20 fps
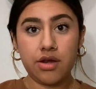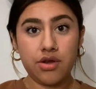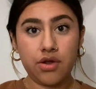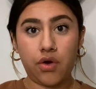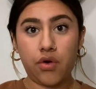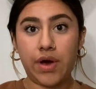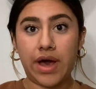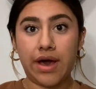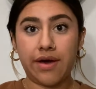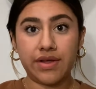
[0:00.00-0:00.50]

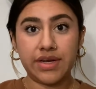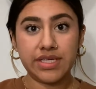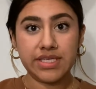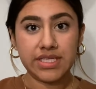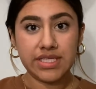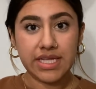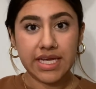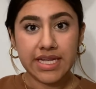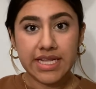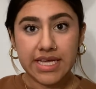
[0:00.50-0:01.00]
know how to
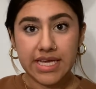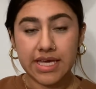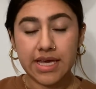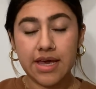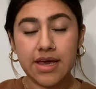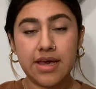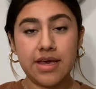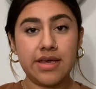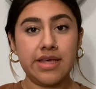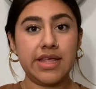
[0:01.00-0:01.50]
study.
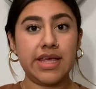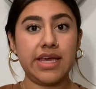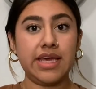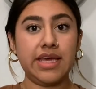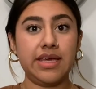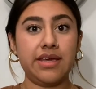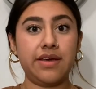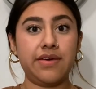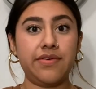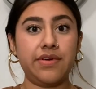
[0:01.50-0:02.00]

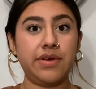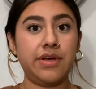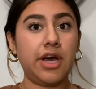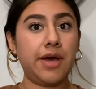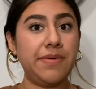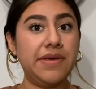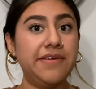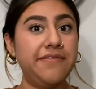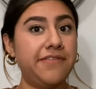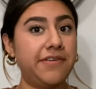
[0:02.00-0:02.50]
Like
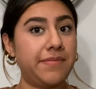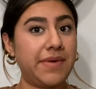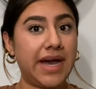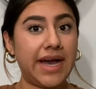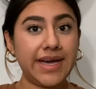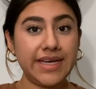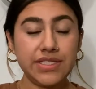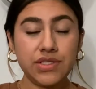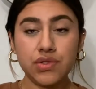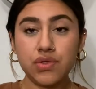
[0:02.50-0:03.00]
coming from
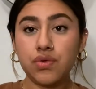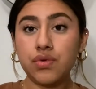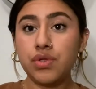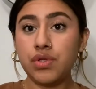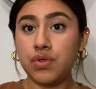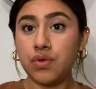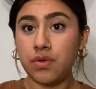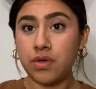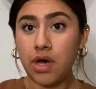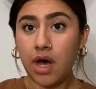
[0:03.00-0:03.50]
high school
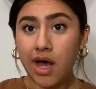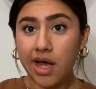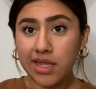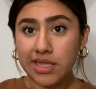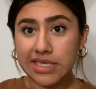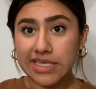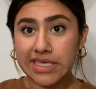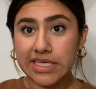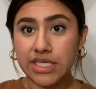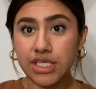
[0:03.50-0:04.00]
to
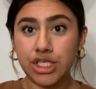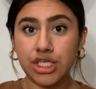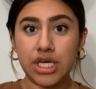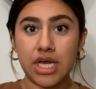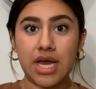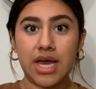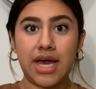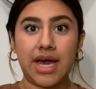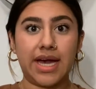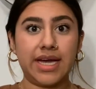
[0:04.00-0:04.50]
college,
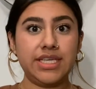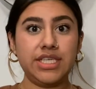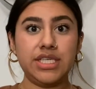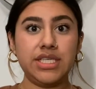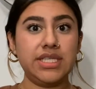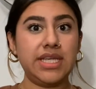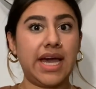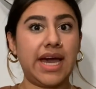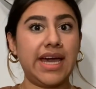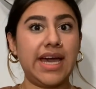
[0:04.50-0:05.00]
I
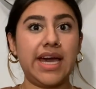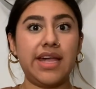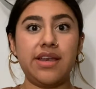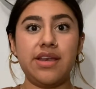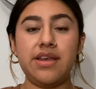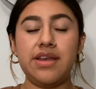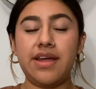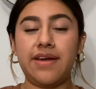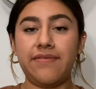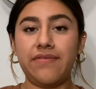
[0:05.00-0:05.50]
had
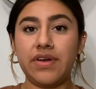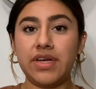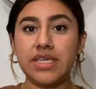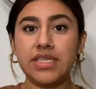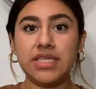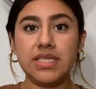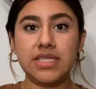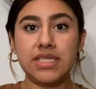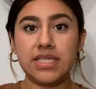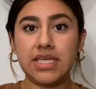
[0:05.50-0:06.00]
never
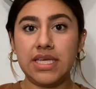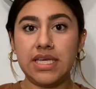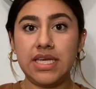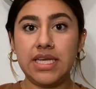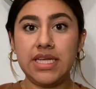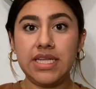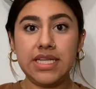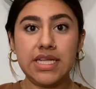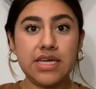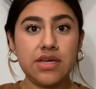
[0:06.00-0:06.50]

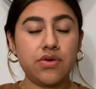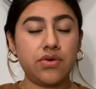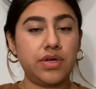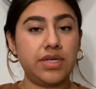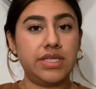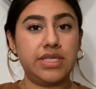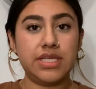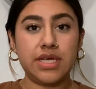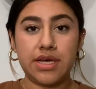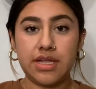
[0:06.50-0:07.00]
seen it or
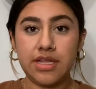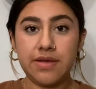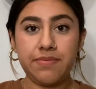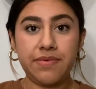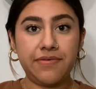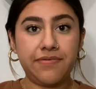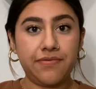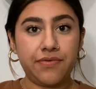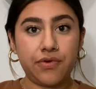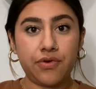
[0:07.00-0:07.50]
done it
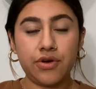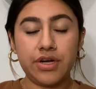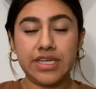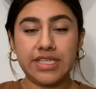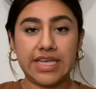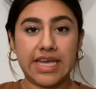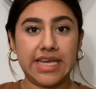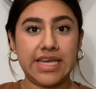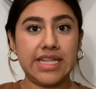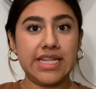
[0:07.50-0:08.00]
before or
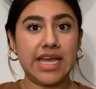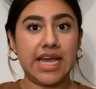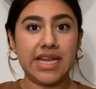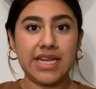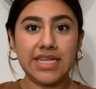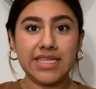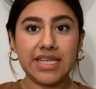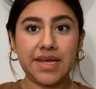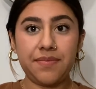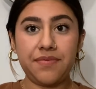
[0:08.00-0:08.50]
taken
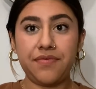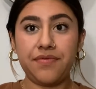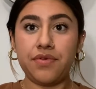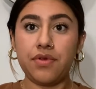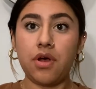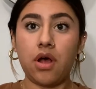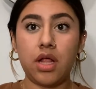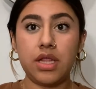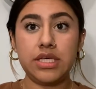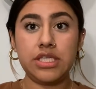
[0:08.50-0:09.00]
any type of
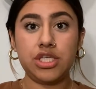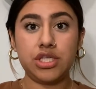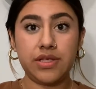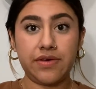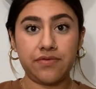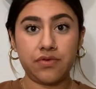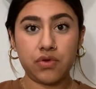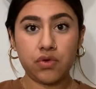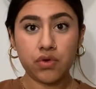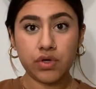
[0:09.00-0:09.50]
college
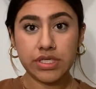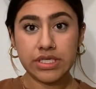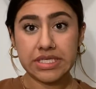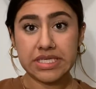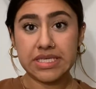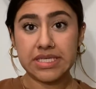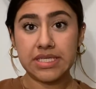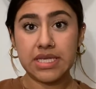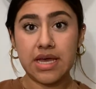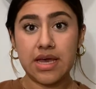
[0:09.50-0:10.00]
level
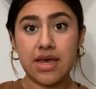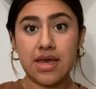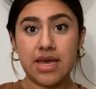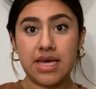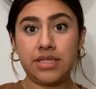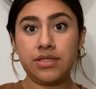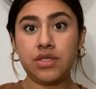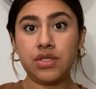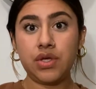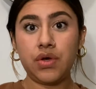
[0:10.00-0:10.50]
courses.
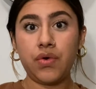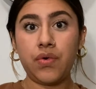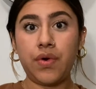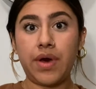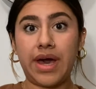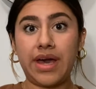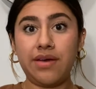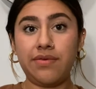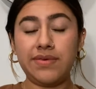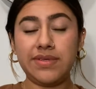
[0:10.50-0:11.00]
And so
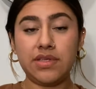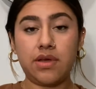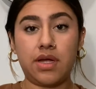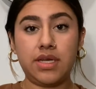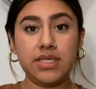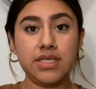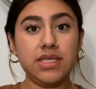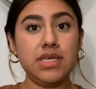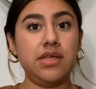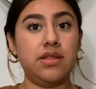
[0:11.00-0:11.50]
I was
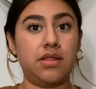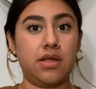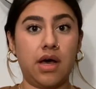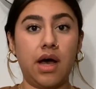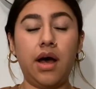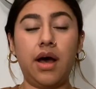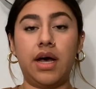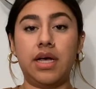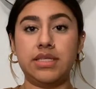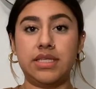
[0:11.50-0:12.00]
honestly
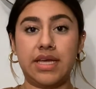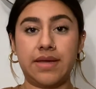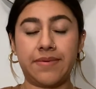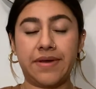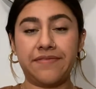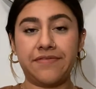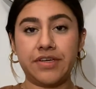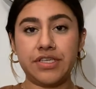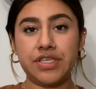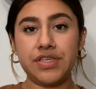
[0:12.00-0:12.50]
lost. Like my
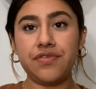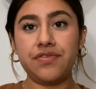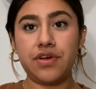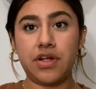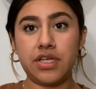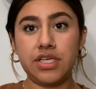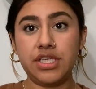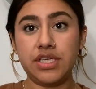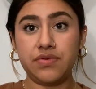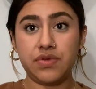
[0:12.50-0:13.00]
first year of
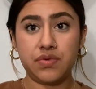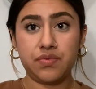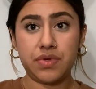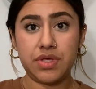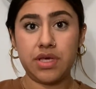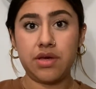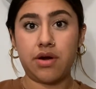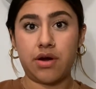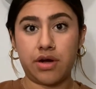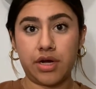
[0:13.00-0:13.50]
college, it was
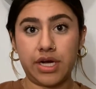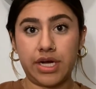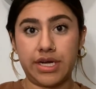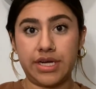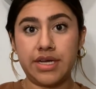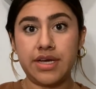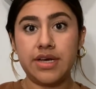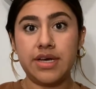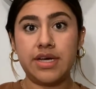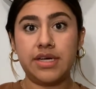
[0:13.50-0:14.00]
really
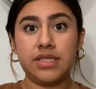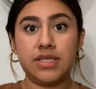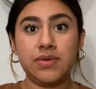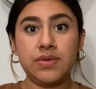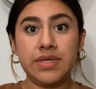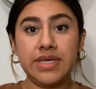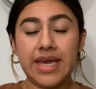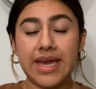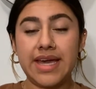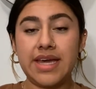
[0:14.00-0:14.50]
hard to
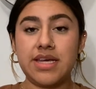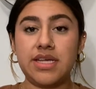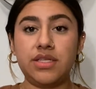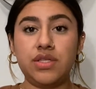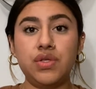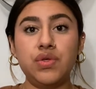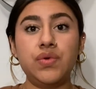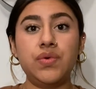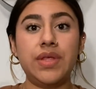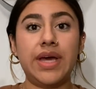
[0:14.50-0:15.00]
get
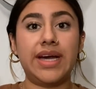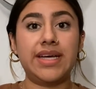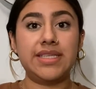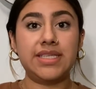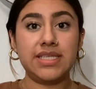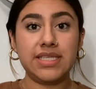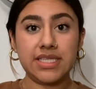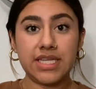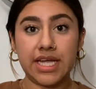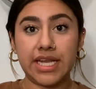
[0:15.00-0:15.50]
into that
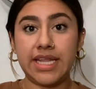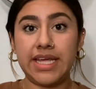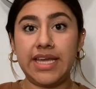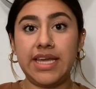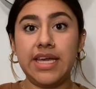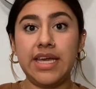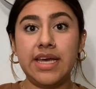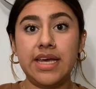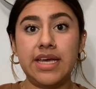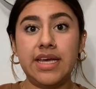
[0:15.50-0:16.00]

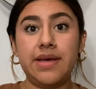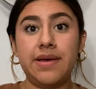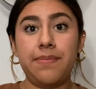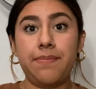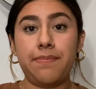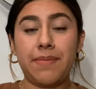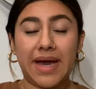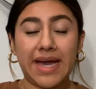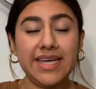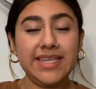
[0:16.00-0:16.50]
study
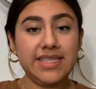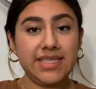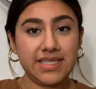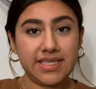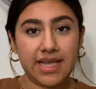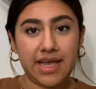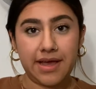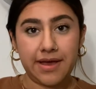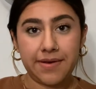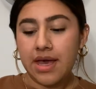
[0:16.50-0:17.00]

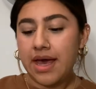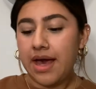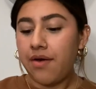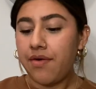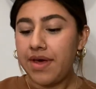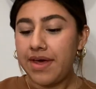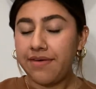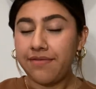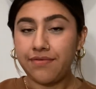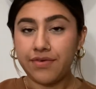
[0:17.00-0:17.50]
mindset.
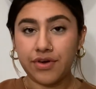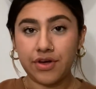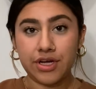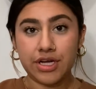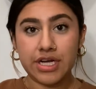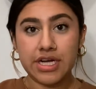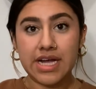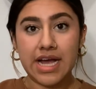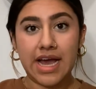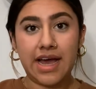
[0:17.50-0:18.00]

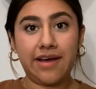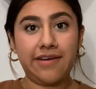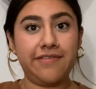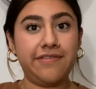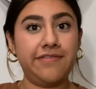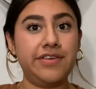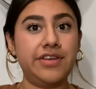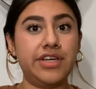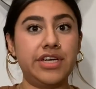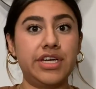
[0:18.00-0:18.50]
However,
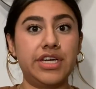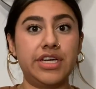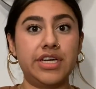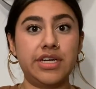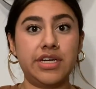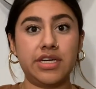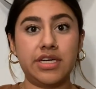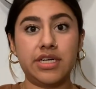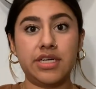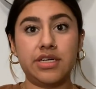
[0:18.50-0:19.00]

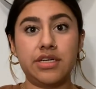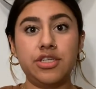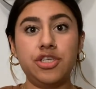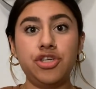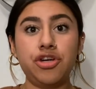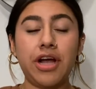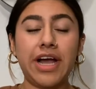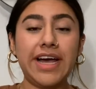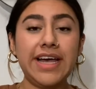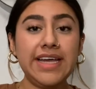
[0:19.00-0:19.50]
after
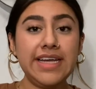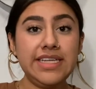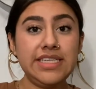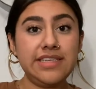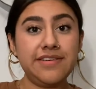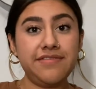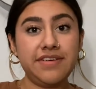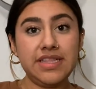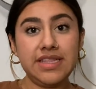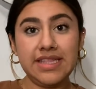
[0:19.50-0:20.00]
trying
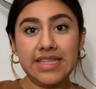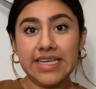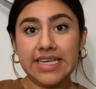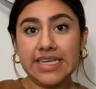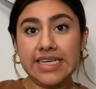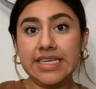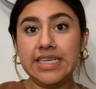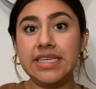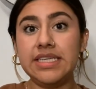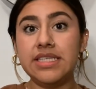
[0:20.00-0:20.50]
different
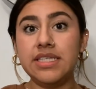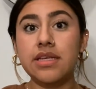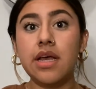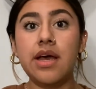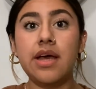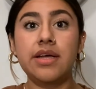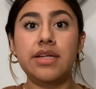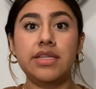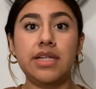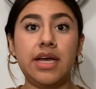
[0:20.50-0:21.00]
things,
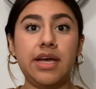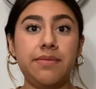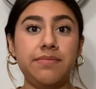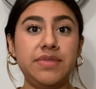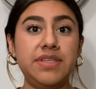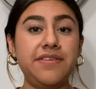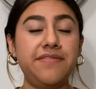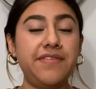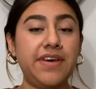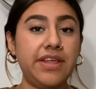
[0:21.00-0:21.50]

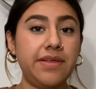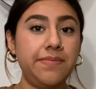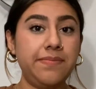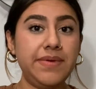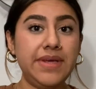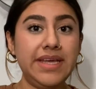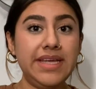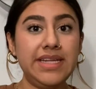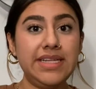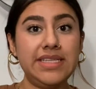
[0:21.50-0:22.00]

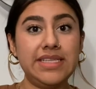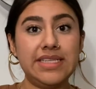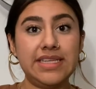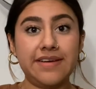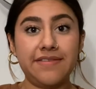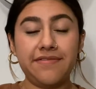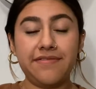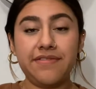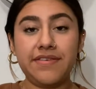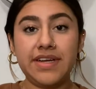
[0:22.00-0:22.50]
developing
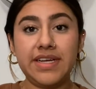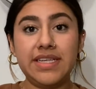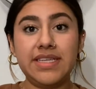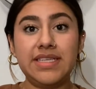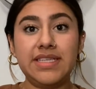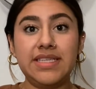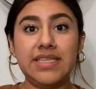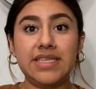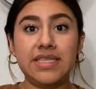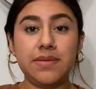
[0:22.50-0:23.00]

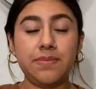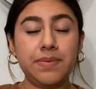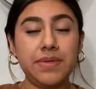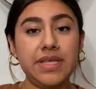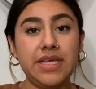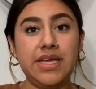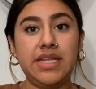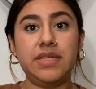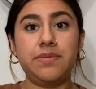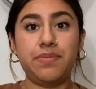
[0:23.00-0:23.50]
different
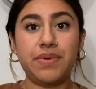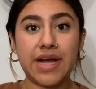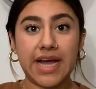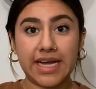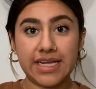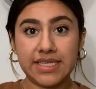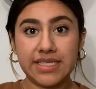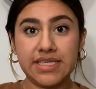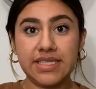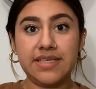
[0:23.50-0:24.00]
disciplined
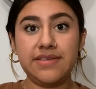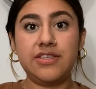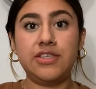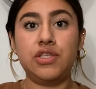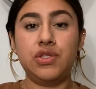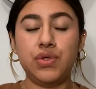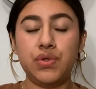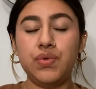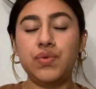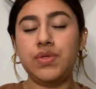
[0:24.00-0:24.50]
practices
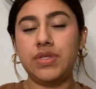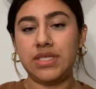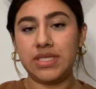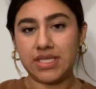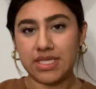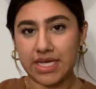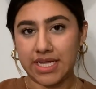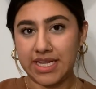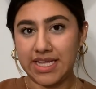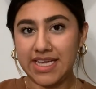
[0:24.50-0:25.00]
to
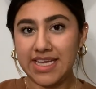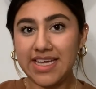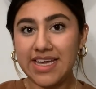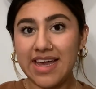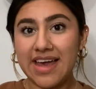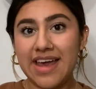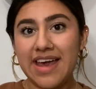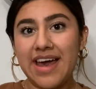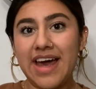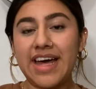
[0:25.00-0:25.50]
study,
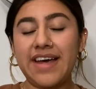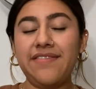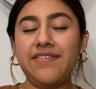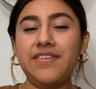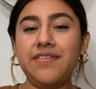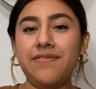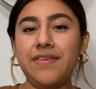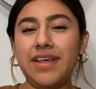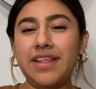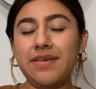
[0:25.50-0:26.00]
I've
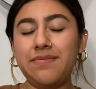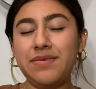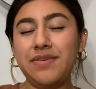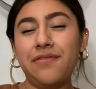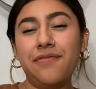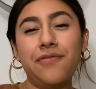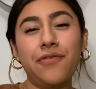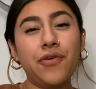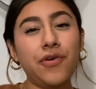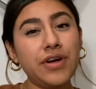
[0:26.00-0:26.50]
developed
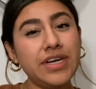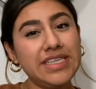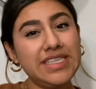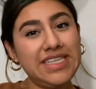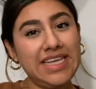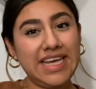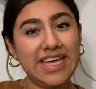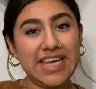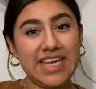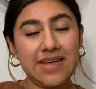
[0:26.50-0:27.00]
4
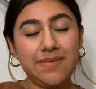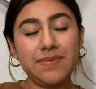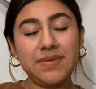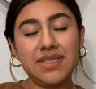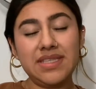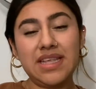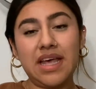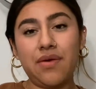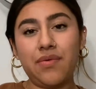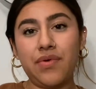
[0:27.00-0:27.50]
tips
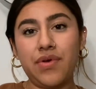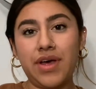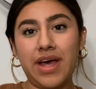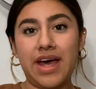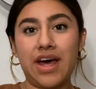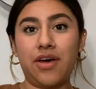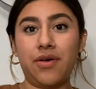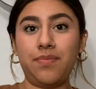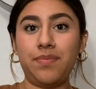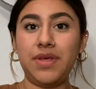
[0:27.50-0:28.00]
that will
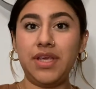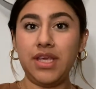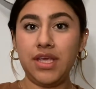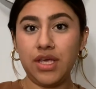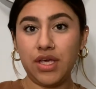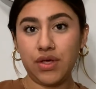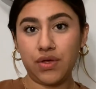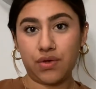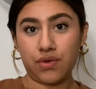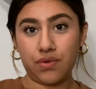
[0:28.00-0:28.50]
help
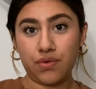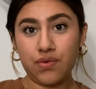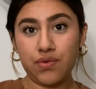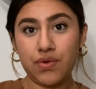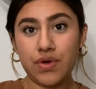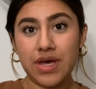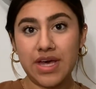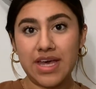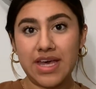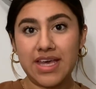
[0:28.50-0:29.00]

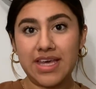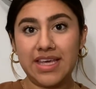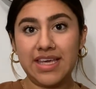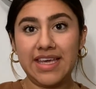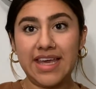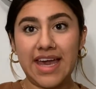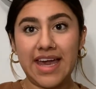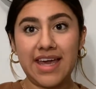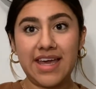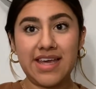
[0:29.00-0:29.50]
you
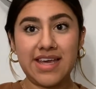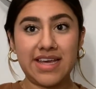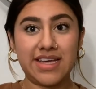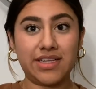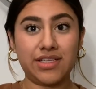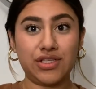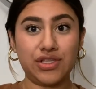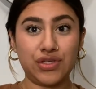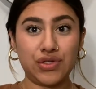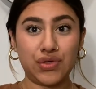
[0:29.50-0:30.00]
get
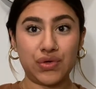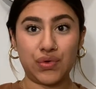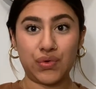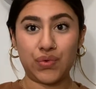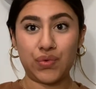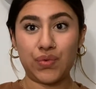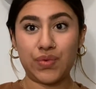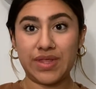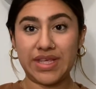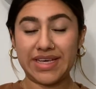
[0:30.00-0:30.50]

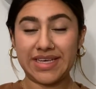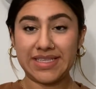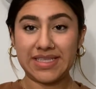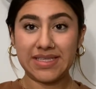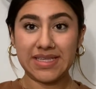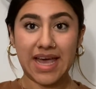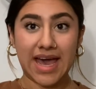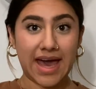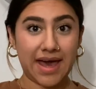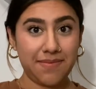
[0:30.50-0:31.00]
into this
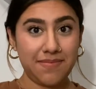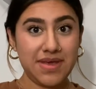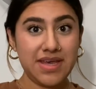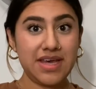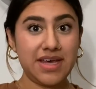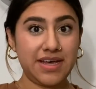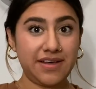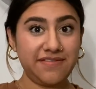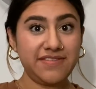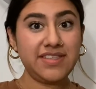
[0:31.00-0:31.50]
habit
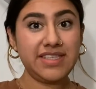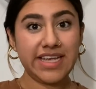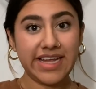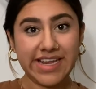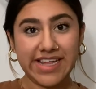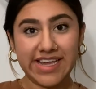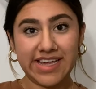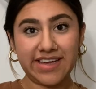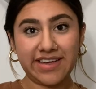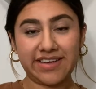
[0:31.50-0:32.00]
of
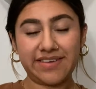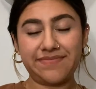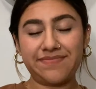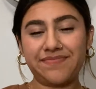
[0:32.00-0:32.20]
studying.